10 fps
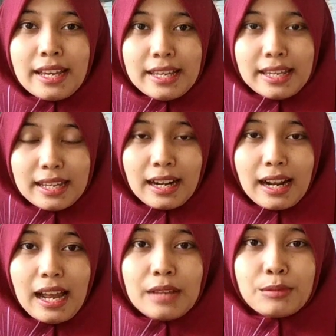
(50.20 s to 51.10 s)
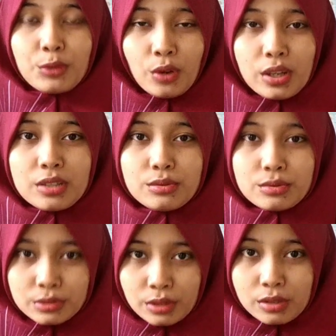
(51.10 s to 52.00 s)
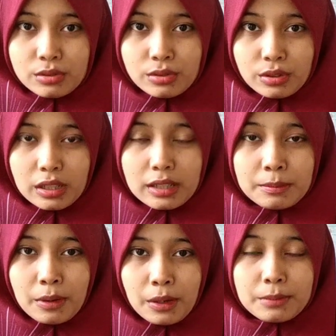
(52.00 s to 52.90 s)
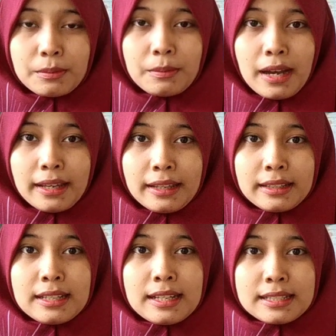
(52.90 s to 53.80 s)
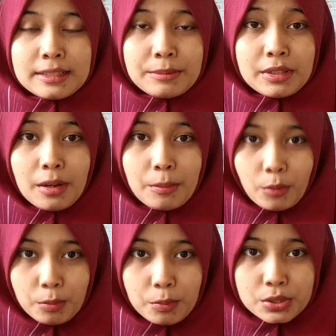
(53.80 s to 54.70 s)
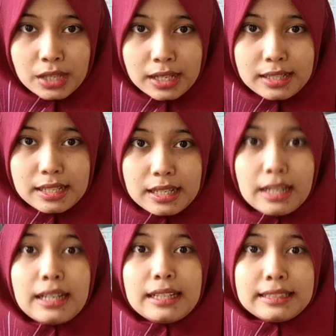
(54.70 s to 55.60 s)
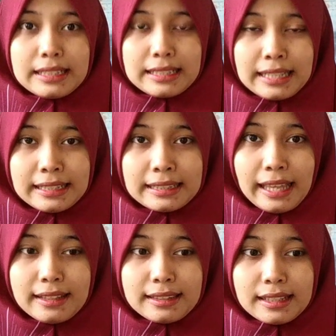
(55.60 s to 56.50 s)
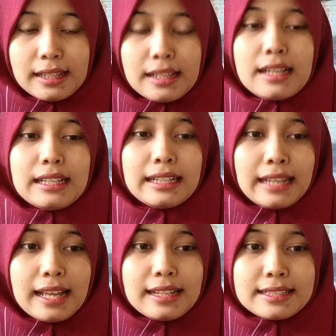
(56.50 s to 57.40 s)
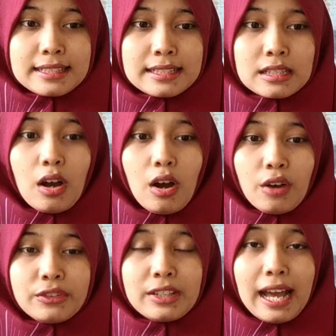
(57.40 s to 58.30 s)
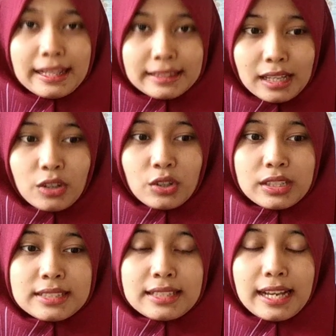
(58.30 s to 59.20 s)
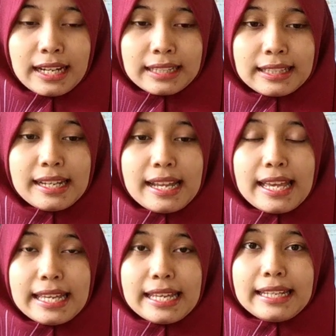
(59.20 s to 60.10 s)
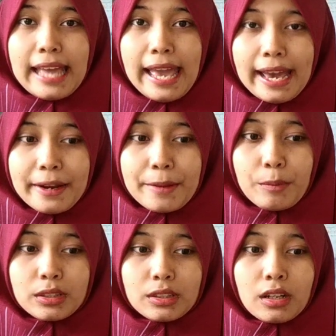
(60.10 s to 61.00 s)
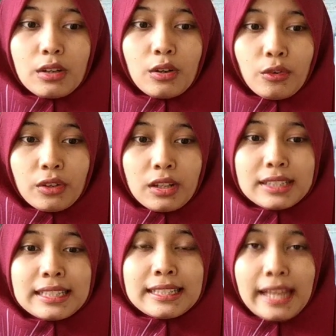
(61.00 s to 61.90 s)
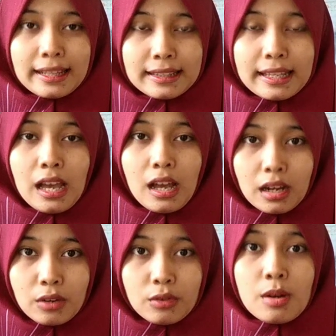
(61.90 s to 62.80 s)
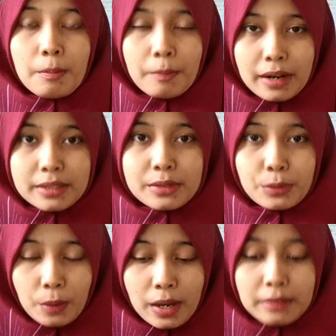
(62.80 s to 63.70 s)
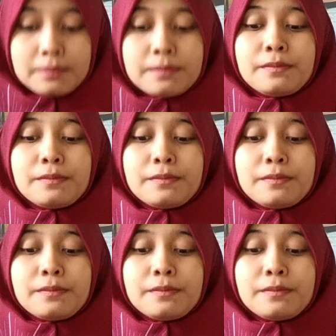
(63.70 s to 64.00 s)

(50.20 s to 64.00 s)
Here I am going to talk to you about my seminar proposal entitled Analysis of the Antagonist Character in the Harry Potter novel The Deathly Hallows Part 1.